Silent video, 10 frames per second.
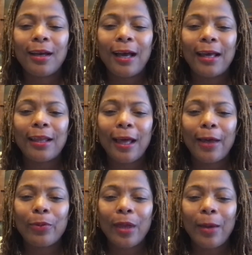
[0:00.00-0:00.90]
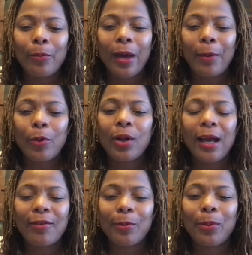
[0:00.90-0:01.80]
I'm going to
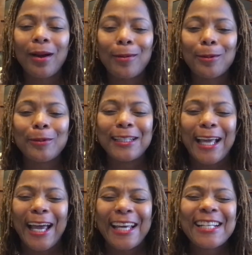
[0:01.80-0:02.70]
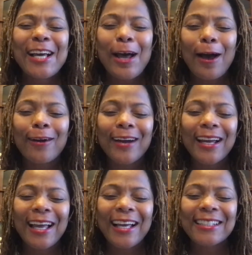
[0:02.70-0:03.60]
have a problem with that. All
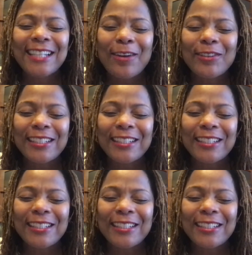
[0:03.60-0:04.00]
right, guys, have a good